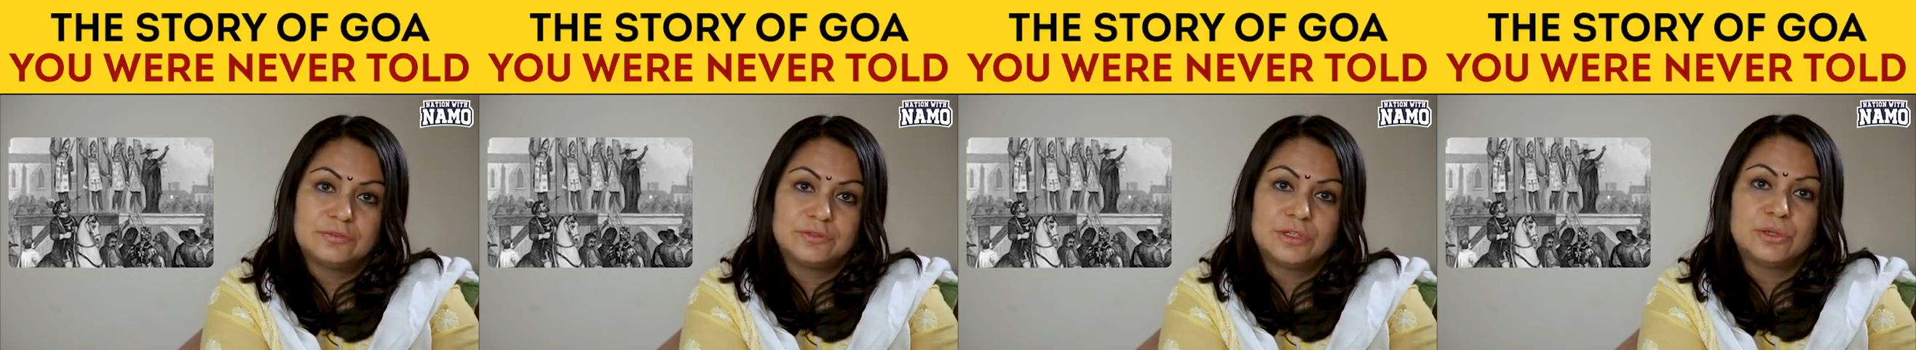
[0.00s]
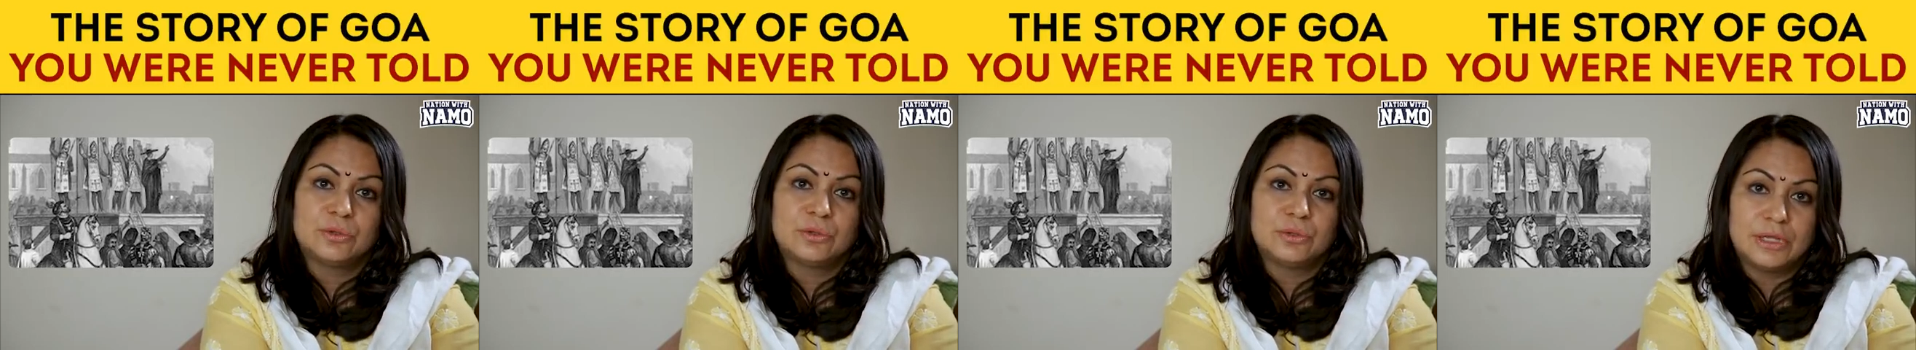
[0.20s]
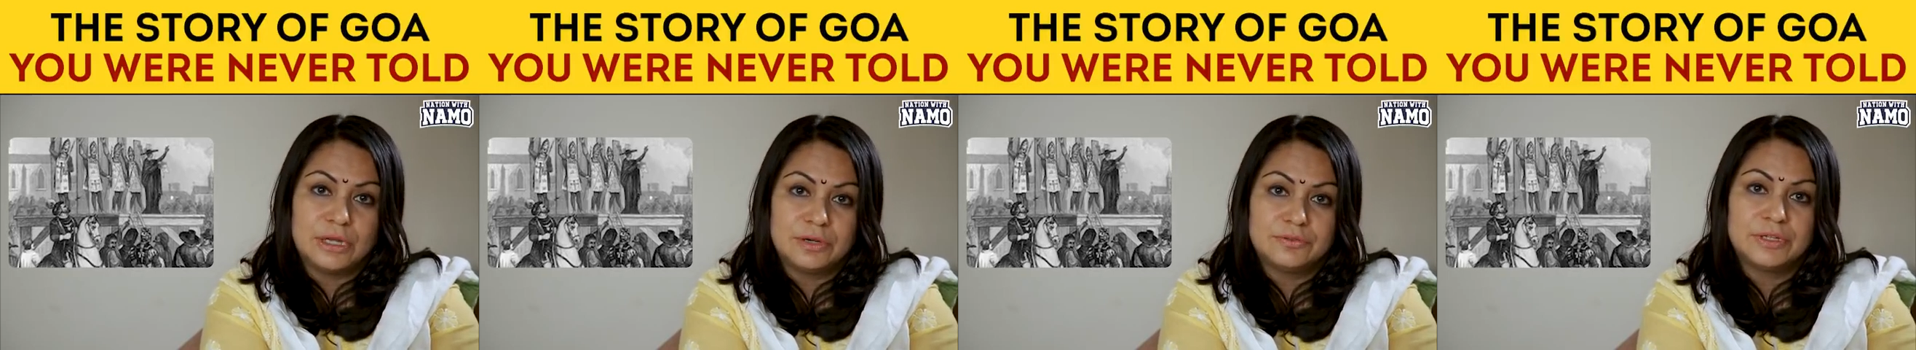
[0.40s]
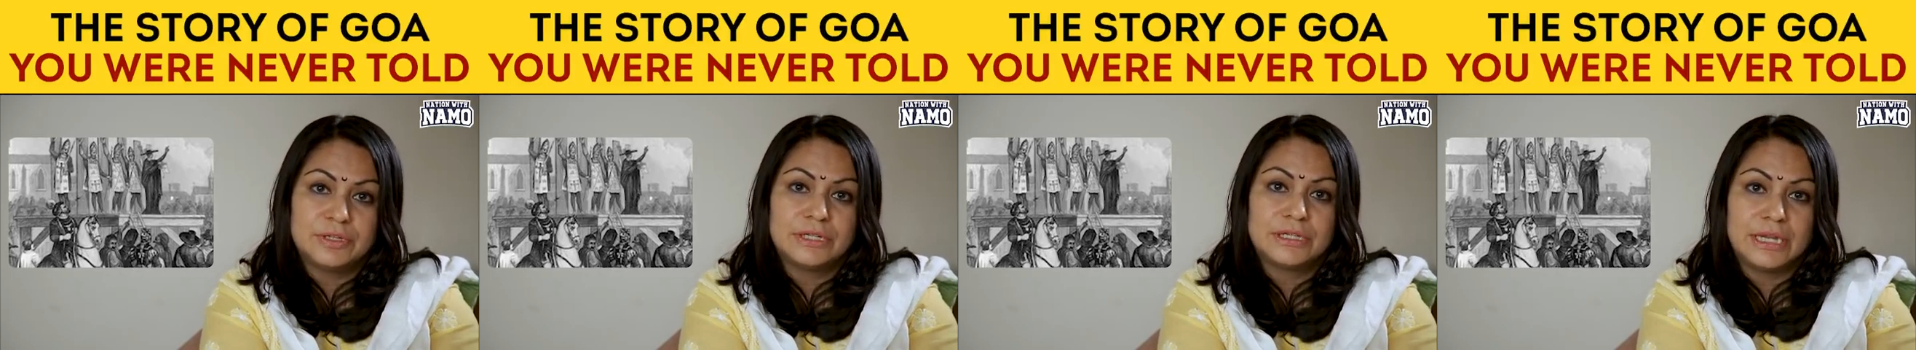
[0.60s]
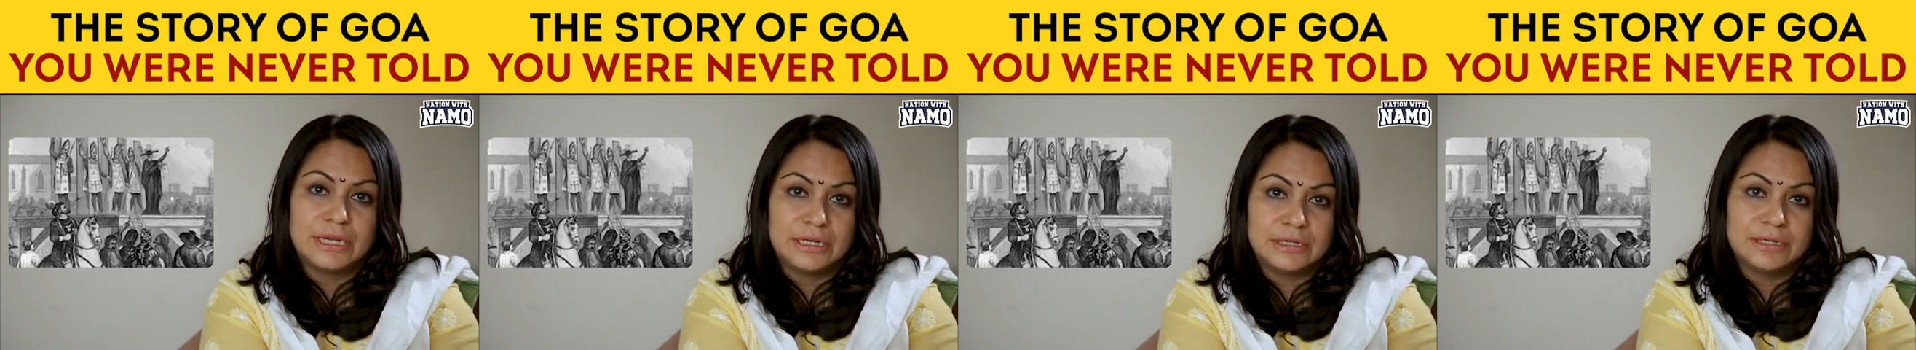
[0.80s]
of the
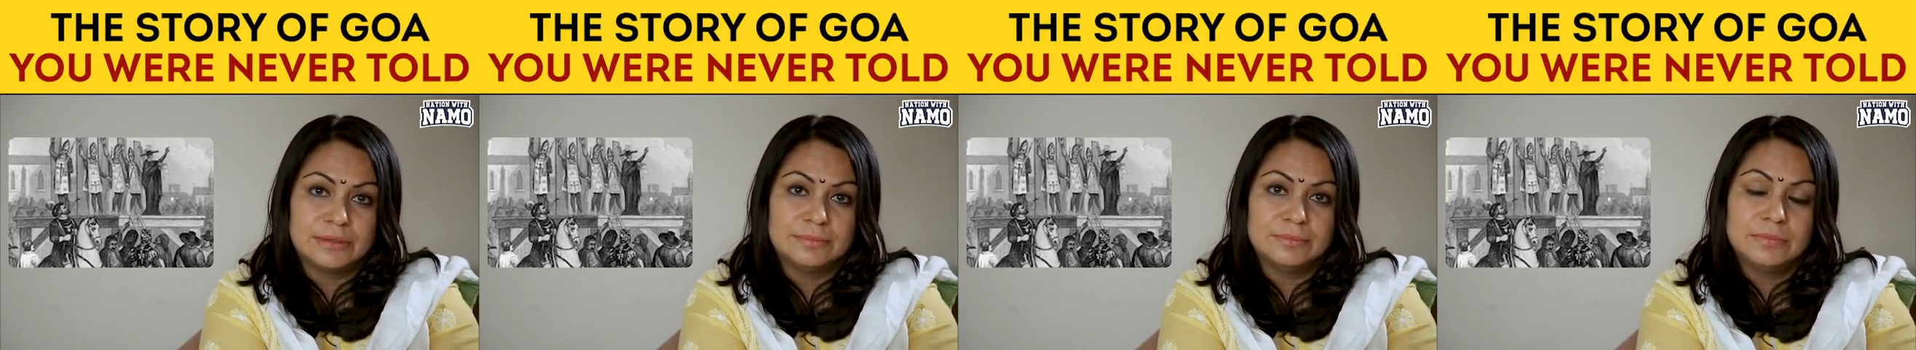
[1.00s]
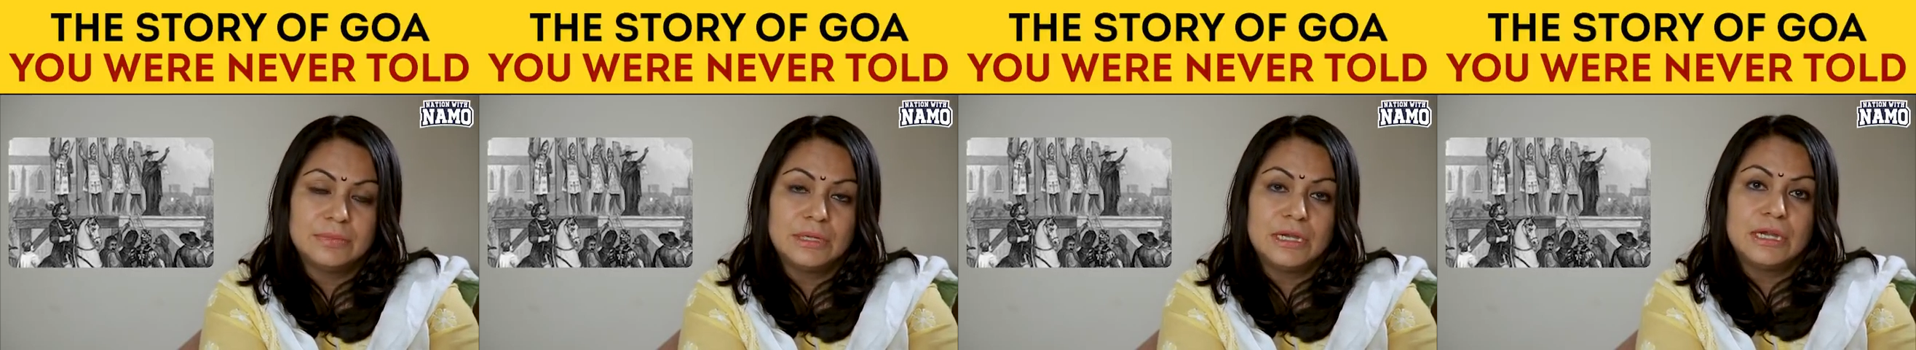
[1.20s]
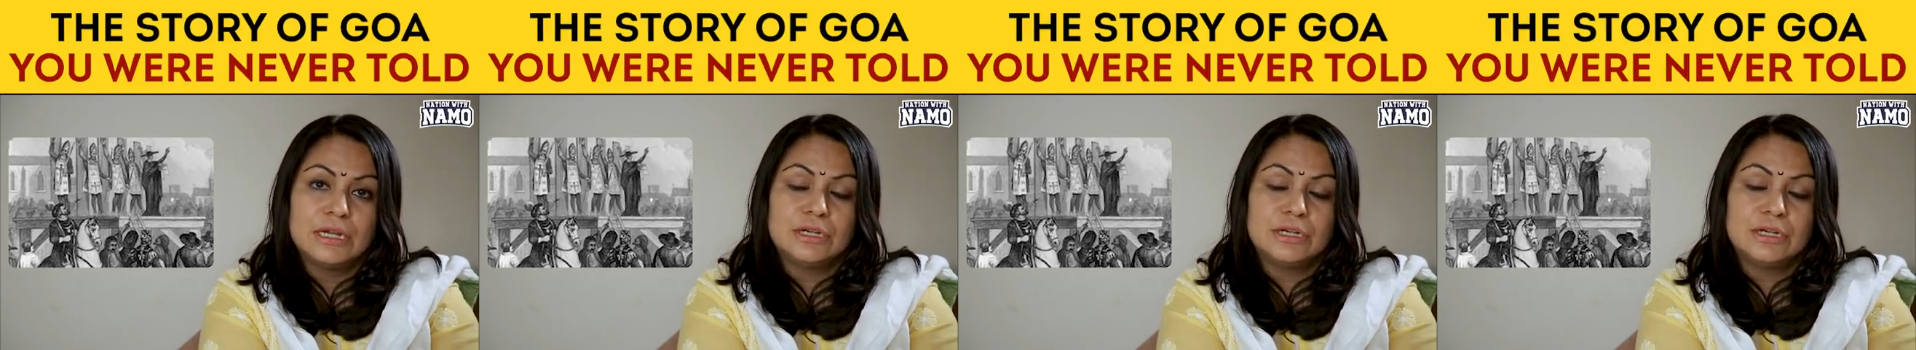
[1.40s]
Honavar kingdom,